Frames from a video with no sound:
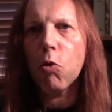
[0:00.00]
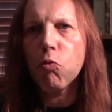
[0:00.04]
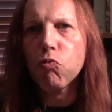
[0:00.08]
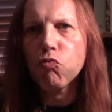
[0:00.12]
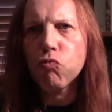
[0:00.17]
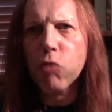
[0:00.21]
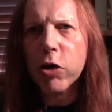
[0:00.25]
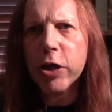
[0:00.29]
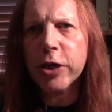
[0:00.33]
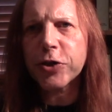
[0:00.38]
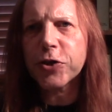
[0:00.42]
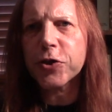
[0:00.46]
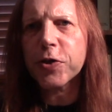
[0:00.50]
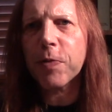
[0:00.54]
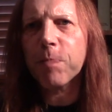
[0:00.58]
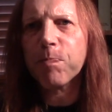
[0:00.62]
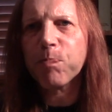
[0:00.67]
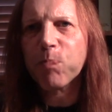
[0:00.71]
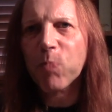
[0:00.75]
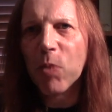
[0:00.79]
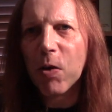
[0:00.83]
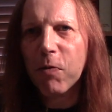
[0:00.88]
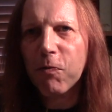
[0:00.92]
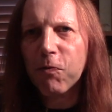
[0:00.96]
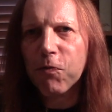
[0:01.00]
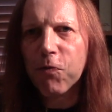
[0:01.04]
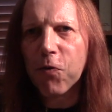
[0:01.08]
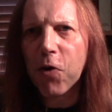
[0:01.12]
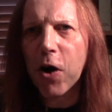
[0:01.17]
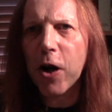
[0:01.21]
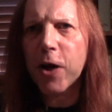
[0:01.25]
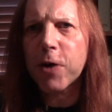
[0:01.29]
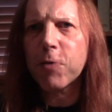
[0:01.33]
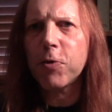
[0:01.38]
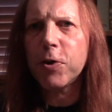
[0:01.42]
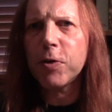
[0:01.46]
Rich,
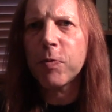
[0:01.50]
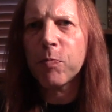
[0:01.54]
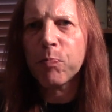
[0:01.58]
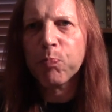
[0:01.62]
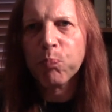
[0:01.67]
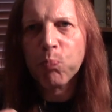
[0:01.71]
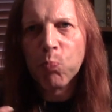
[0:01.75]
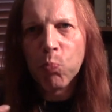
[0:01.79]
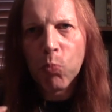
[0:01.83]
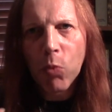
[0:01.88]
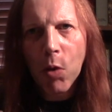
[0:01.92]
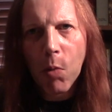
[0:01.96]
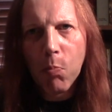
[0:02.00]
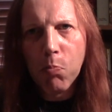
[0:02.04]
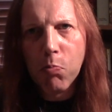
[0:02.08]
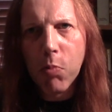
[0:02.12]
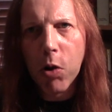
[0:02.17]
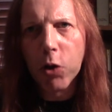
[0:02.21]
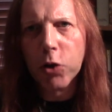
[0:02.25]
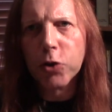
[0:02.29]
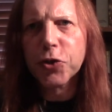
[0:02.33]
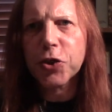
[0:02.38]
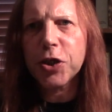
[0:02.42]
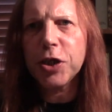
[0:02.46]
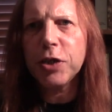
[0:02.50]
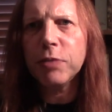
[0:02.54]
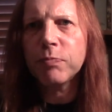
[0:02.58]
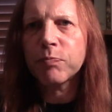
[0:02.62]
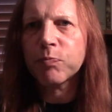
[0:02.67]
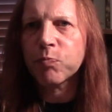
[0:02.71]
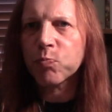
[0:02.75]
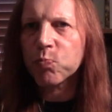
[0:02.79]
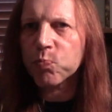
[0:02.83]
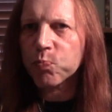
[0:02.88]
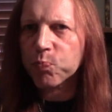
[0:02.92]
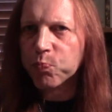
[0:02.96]
fragrant, malty,
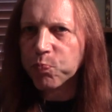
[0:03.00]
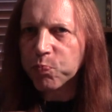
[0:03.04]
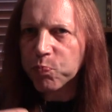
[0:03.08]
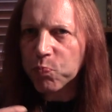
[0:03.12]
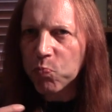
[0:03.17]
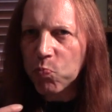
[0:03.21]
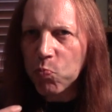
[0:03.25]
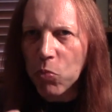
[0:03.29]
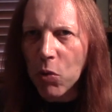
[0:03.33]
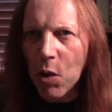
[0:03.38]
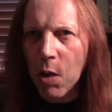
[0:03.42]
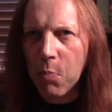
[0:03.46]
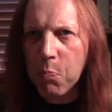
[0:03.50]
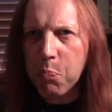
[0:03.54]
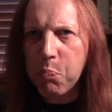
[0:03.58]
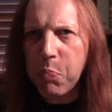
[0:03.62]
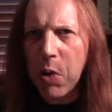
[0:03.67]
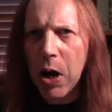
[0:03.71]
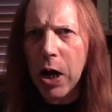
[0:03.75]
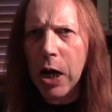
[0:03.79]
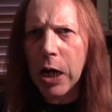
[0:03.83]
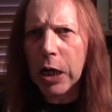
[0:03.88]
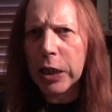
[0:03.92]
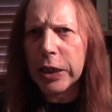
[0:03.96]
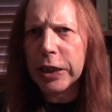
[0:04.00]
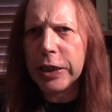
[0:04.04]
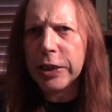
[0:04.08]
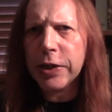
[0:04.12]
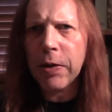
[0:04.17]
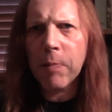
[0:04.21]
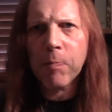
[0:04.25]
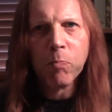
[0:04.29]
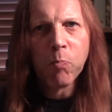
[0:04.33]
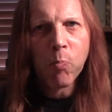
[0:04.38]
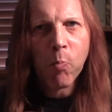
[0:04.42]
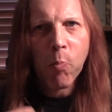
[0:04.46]

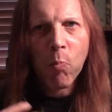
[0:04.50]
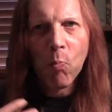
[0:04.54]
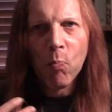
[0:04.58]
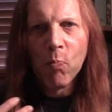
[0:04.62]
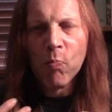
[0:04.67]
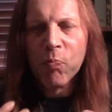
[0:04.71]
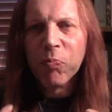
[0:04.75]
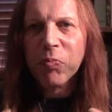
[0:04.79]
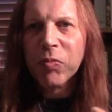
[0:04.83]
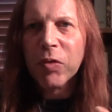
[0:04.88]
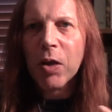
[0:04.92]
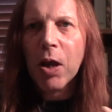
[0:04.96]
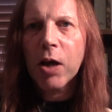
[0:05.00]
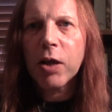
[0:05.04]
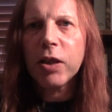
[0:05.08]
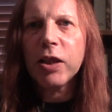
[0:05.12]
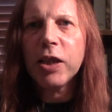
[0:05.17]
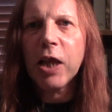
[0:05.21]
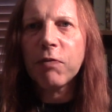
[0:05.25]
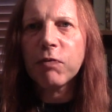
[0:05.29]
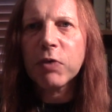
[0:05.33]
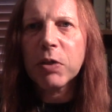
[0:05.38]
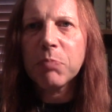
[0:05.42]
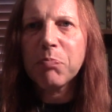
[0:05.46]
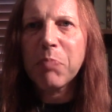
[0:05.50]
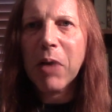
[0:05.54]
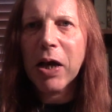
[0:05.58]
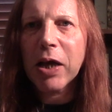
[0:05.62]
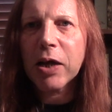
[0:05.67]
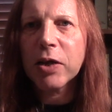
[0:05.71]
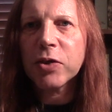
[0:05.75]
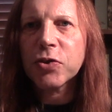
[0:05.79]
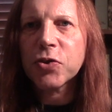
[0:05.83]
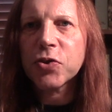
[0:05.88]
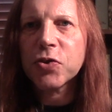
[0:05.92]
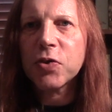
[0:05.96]
barleyed, lovely
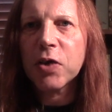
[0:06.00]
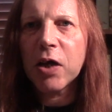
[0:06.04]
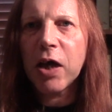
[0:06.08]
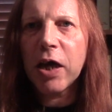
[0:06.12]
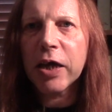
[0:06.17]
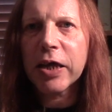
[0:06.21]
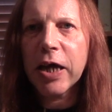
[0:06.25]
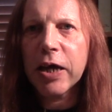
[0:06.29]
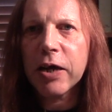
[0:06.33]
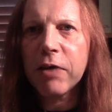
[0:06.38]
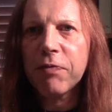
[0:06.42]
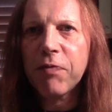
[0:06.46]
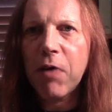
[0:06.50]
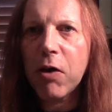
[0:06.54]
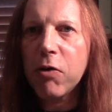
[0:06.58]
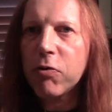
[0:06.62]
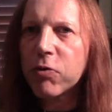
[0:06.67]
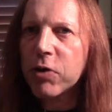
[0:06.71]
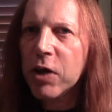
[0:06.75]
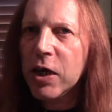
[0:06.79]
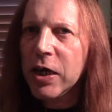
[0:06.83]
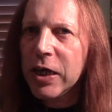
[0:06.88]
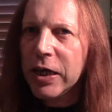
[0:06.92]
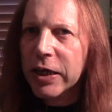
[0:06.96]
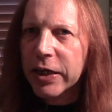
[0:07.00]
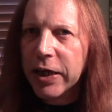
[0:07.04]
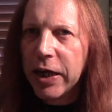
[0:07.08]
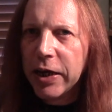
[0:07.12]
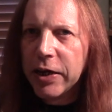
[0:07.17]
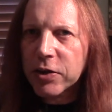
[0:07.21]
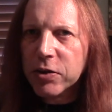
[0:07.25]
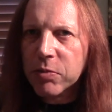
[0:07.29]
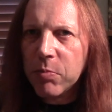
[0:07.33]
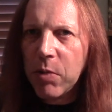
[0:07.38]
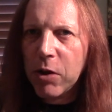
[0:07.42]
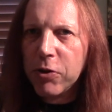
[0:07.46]
balance again of oak,
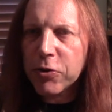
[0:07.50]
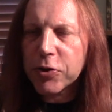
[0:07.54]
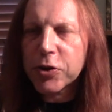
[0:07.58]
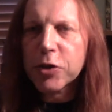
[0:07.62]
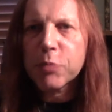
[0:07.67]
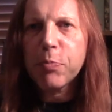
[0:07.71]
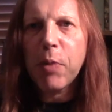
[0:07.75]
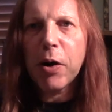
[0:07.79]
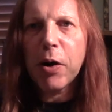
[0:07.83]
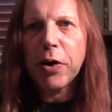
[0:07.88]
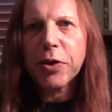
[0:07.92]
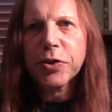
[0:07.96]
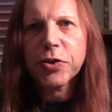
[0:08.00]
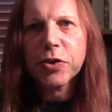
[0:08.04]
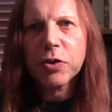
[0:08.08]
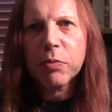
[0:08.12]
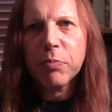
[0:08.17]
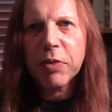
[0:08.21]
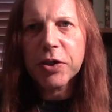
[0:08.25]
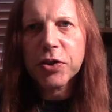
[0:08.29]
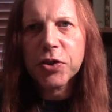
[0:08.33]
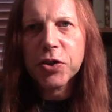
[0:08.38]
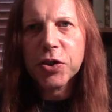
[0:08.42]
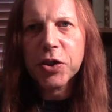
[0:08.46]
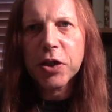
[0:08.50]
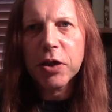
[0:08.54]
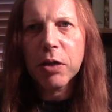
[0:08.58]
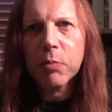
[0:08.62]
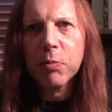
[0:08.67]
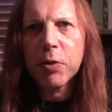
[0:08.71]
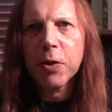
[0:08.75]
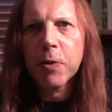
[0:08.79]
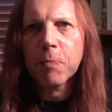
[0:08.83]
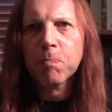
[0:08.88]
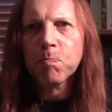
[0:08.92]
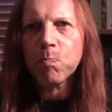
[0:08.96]
getting some oak spices, a bit of
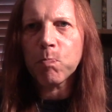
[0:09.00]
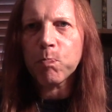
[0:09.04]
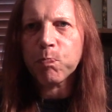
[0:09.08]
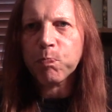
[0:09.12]
cinnamon,